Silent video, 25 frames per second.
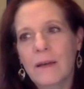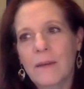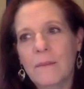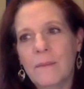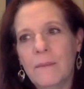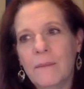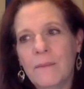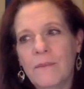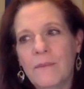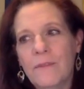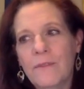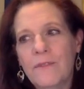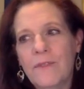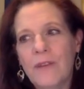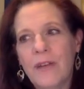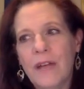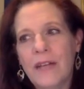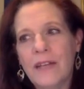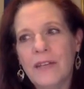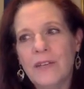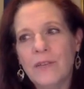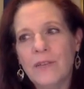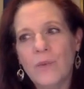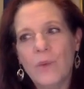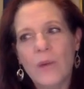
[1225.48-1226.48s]

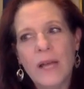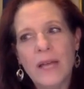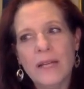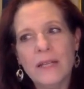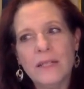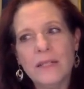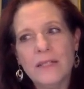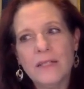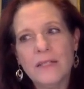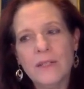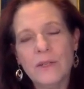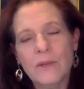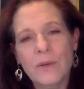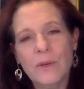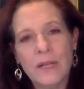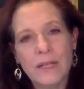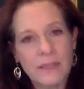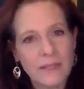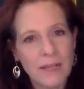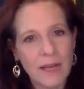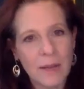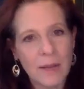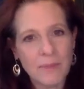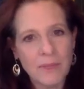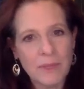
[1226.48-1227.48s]
find ways to
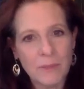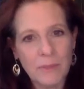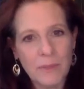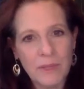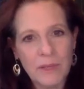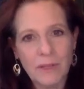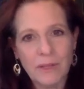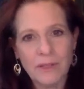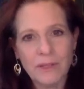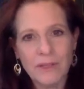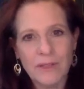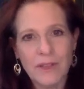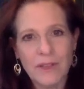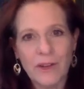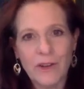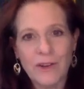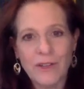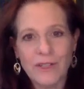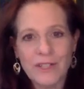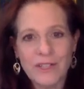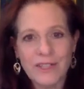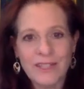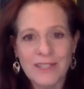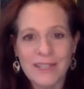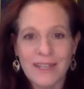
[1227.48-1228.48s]
accept and build that
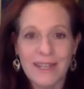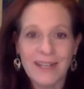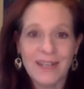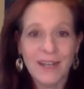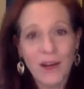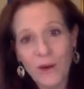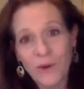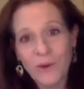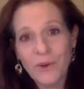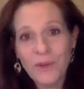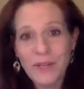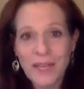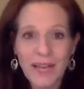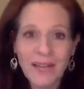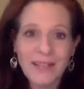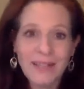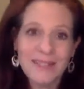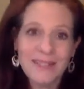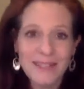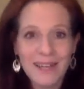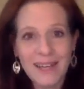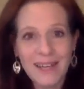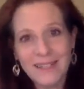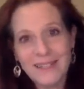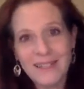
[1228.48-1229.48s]
aren't just saying, oh,
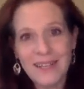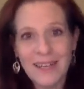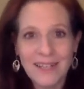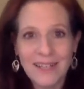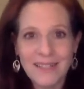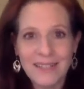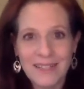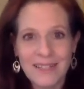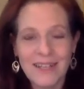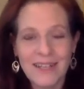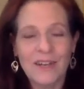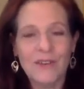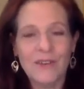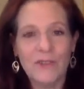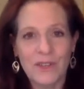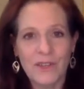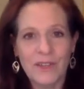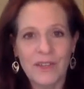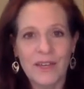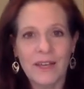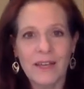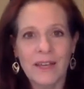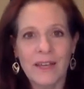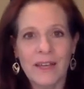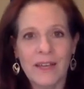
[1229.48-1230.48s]
yes, yes, yes to
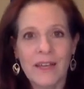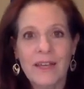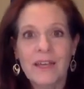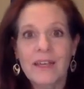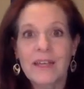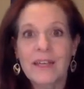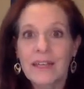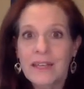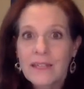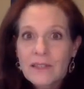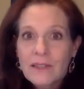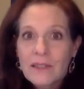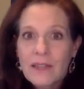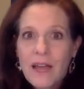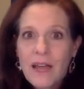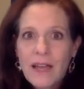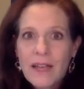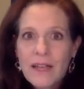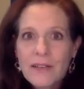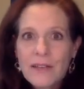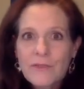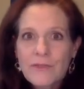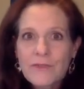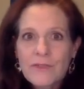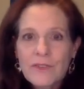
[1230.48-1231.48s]
everything. In
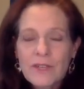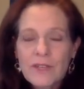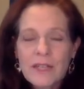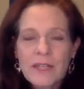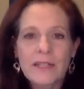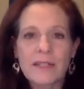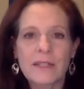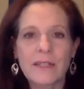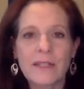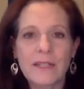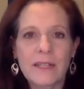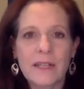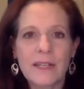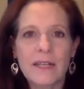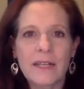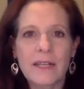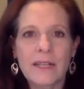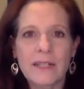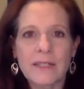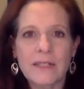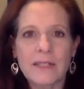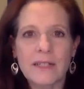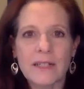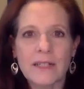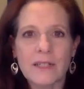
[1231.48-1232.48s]
life,
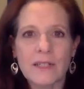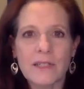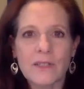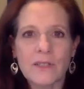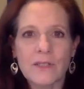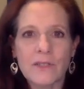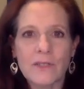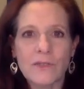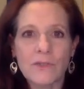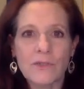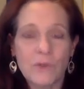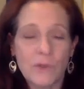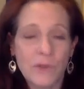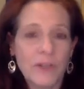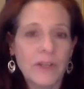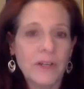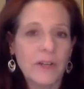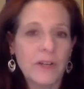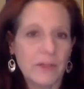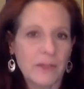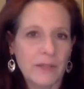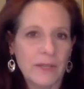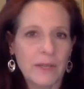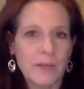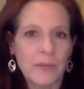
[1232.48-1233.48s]
it's
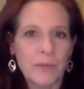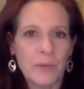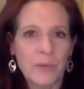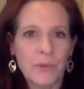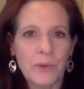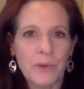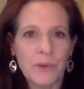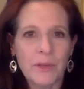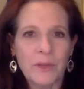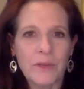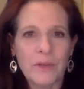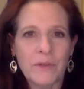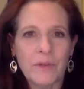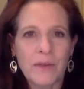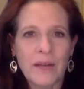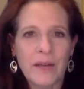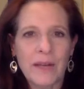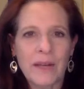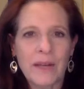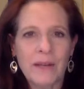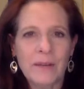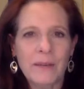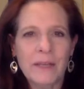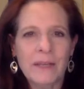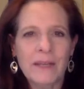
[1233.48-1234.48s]
extraordinarily important,
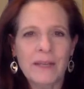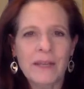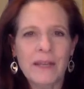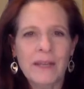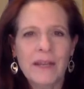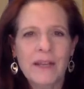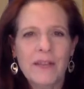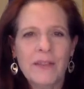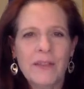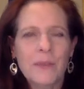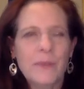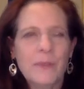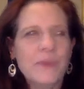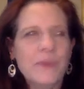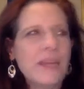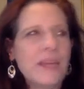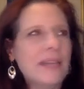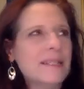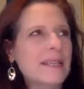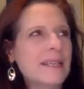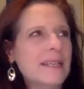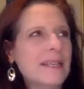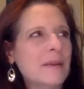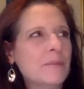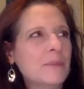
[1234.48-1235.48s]
right? I mean, the
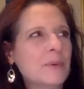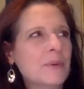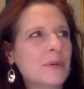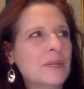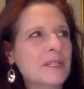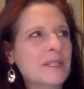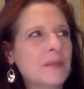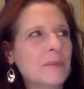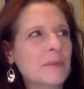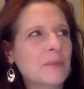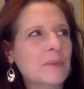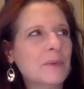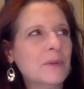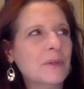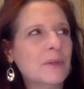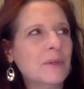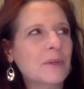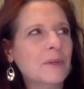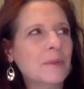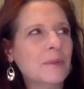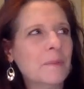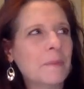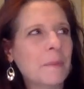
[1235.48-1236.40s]
yes and principle